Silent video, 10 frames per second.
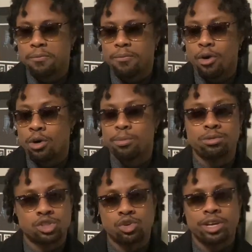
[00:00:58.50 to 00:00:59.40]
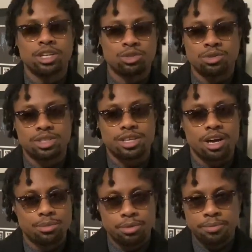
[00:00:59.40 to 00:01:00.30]
are portrayed through this
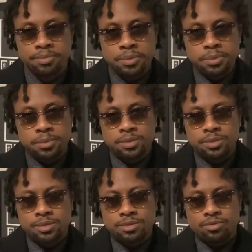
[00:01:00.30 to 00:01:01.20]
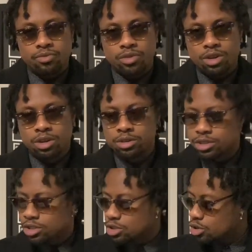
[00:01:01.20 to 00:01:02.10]
album on
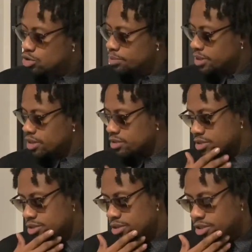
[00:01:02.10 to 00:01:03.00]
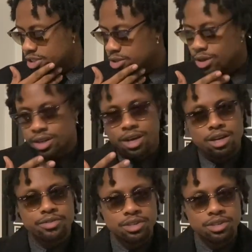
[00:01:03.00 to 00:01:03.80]
so many of the songs. A lot of it